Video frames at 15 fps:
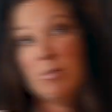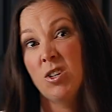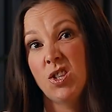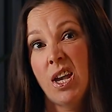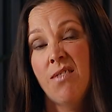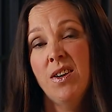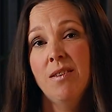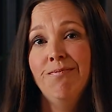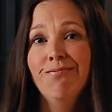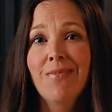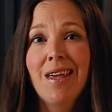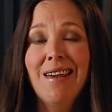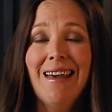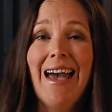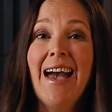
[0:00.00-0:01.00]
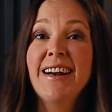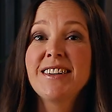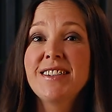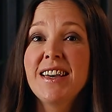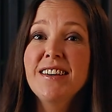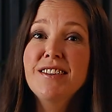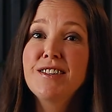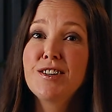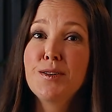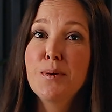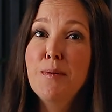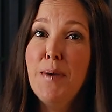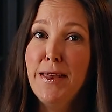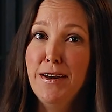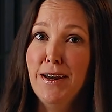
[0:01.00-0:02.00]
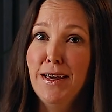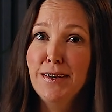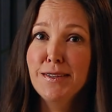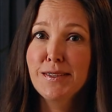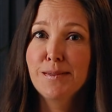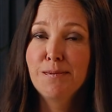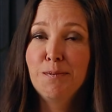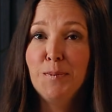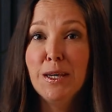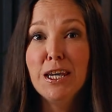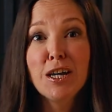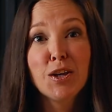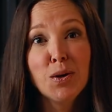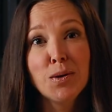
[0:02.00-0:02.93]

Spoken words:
Number seven, access to amenities. Being